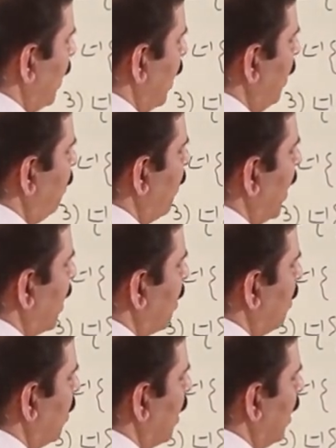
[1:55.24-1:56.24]
by n
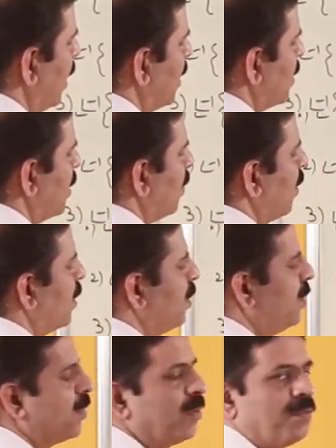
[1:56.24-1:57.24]
factorial. It is equal
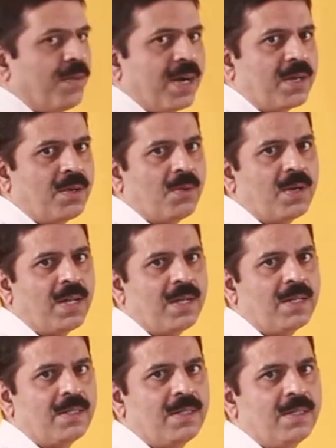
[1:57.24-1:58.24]
to 2 factorial.
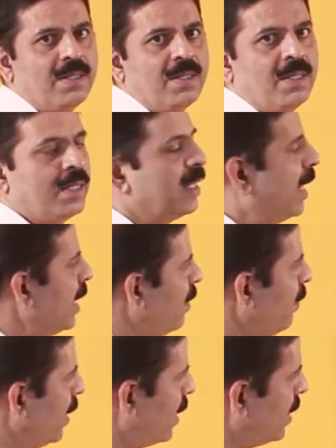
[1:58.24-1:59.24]

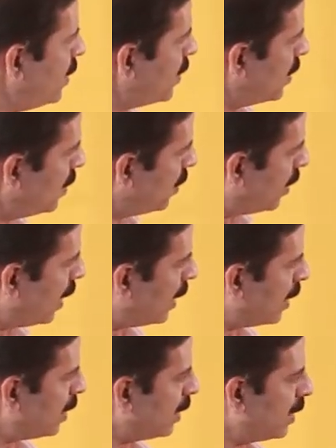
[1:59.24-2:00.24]
Likewise, you can
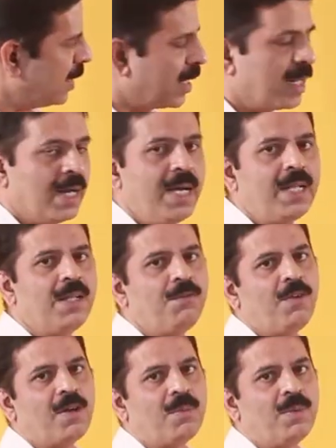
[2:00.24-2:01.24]
uh, write the
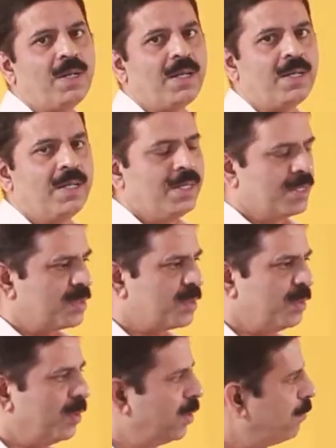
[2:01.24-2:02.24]
formula.
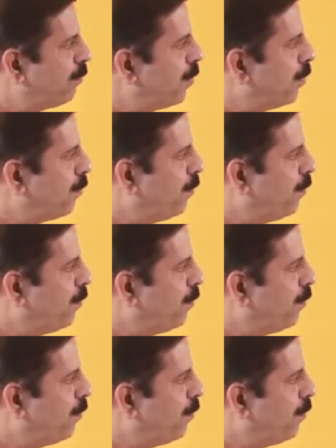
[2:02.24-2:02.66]
So if you